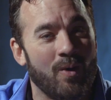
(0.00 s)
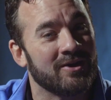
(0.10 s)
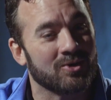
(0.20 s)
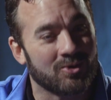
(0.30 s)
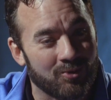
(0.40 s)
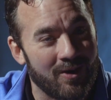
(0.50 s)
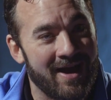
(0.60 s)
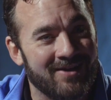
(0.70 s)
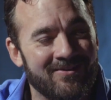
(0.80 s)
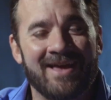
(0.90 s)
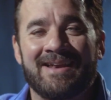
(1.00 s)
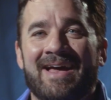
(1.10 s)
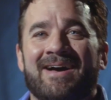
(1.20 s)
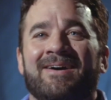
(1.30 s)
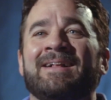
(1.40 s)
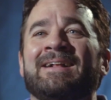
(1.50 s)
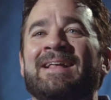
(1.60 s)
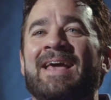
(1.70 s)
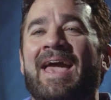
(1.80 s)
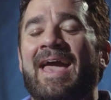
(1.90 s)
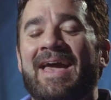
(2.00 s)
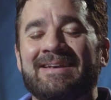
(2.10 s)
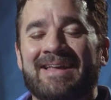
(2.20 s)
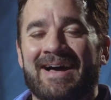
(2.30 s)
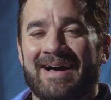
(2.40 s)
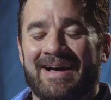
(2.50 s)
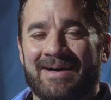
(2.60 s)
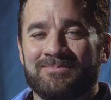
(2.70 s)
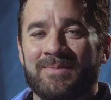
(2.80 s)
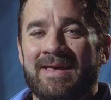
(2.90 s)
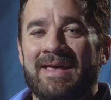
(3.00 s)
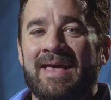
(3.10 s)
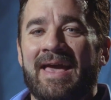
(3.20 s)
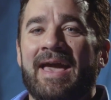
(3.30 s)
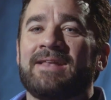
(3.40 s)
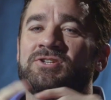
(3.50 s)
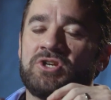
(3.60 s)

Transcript: why you're crying right now. And And